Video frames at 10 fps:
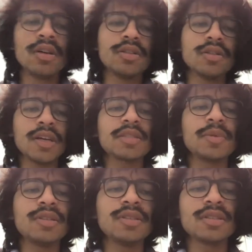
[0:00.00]
So next
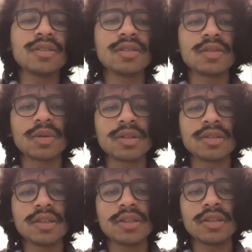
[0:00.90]
piece to this
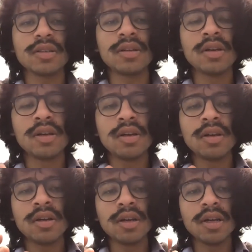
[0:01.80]
organization
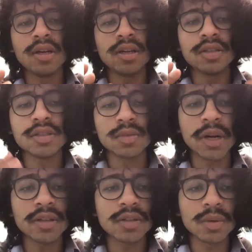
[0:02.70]
is
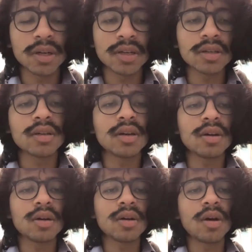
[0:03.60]
regulatory,
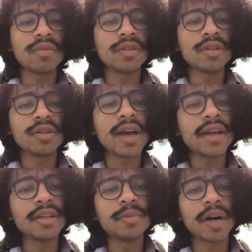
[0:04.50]
often
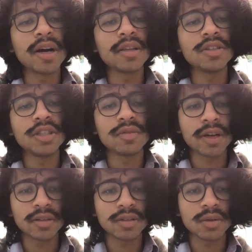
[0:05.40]
headed by the chief
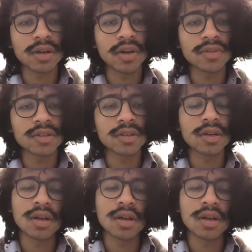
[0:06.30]
regulatory officer.